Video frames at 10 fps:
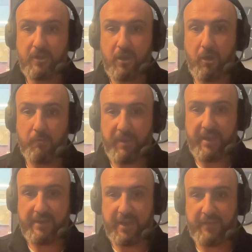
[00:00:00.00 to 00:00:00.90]
on
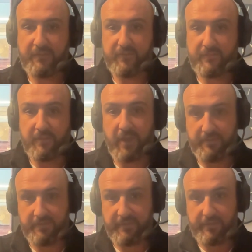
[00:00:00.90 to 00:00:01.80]
paid ads. So that
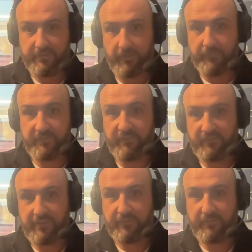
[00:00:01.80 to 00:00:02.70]
obviously
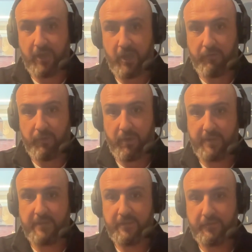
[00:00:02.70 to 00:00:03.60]
shifts that
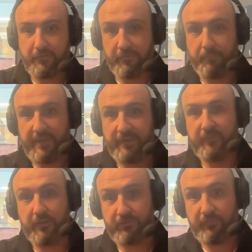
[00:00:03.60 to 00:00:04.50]
ROI from paid
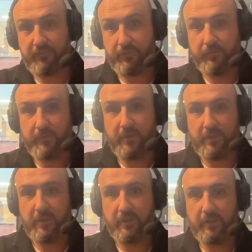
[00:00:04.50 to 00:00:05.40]
search to
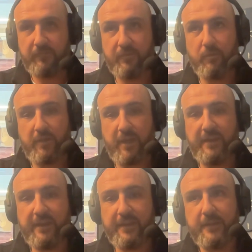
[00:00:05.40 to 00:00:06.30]

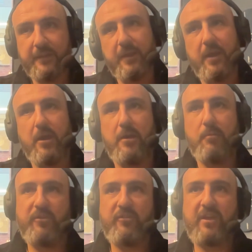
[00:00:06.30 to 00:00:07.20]
organic,
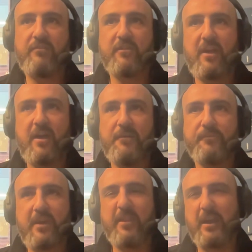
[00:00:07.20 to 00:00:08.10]
which saves it there.
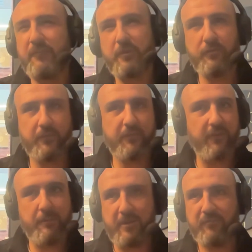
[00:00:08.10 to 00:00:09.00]
And then a few of the others
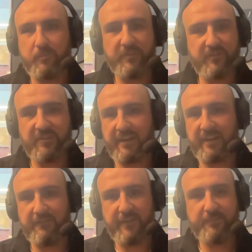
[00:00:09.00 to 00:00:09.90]
that I mentioned, which is like
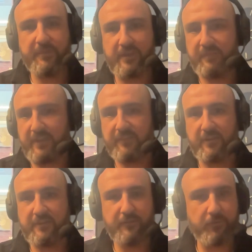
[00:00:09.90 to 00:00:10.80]
investment in things
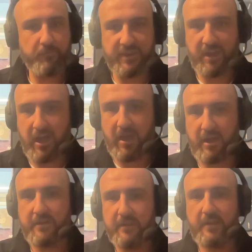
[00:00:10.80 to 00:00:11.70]
like digital
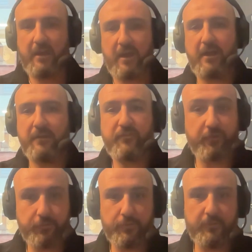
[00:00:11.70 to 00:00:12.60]
PR and
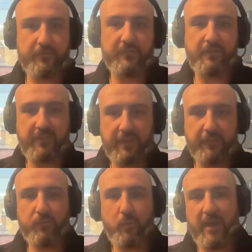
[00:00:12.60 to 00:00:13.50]
tools and
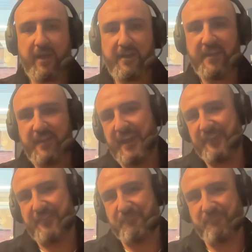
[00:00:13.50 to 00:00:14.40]
things where
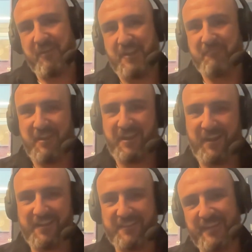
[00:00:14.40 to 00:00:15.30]
it's really, really
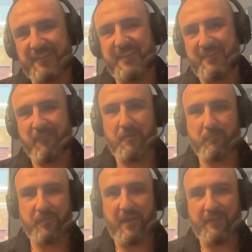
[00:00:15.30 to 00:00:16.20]
hard to then say, right,
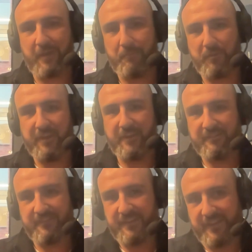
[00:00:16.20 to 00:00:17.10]
well, that money
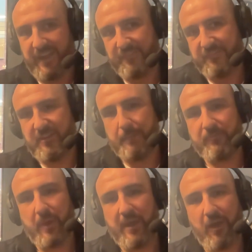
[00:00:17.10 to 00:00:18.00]
has chipped
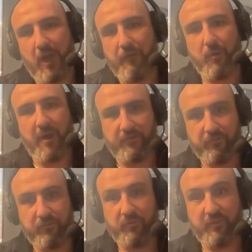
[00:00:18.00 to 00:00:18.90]
away at that ROI
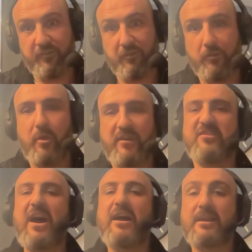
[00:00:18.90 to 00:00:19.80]
because you don't know
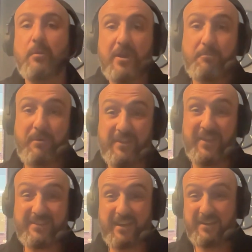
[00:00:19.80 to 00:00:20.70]
exactly what impact
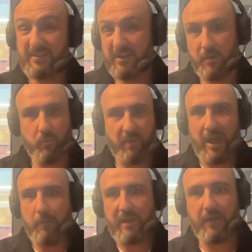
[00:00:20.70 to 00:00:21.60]
that's had.
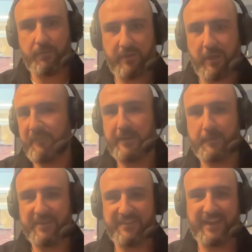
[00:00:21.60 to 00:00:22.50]
How
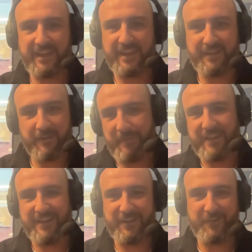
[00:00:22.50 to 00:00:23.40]
valuable is a link, a
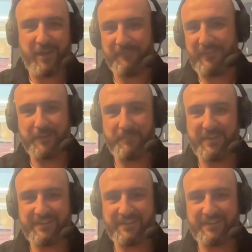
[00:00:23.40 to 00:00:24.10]
backlink, or how valuable is